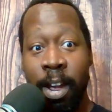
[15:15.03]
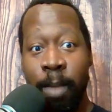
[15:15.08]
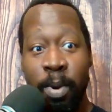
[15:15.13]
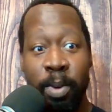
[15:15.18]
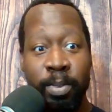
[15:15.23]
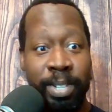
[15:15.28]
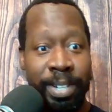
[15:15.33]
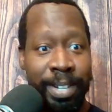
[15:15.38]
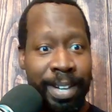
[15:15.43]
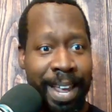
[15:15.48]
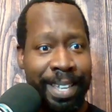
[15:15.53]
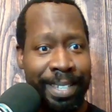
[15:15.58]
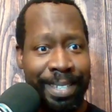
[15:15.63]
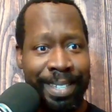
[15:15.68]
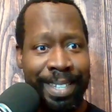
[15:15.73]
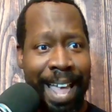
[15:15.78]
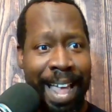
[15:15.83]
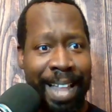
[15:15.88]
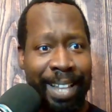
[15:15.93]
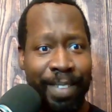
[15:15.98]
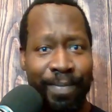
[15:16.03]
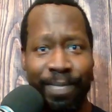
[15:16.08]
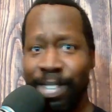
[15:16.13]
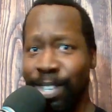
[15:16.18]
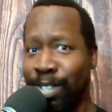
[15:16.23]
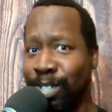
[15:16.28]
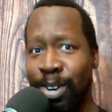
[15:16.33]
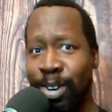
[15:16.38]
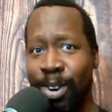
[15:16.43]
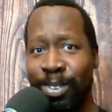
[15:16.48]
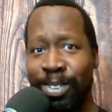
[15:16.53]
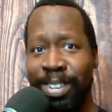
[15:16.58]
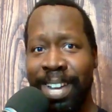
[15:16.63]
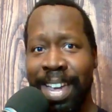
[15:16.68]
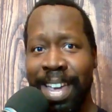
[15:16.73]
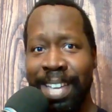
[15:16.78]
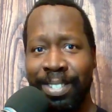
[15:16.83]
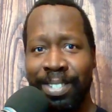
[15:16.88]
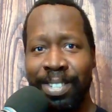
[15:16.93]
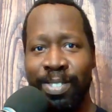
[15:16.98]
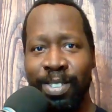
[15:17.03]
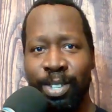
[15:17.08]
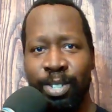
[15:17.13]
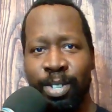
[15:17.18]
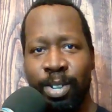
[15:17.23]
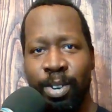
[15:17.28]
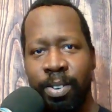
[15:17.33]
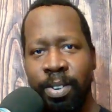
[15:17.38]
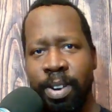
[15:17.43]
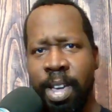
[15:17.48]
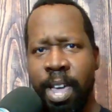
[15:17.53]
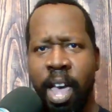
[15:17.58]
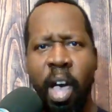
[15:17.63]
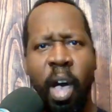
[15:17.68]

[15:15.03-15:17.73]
merchandise. I love this shirt. You guys see the shirt?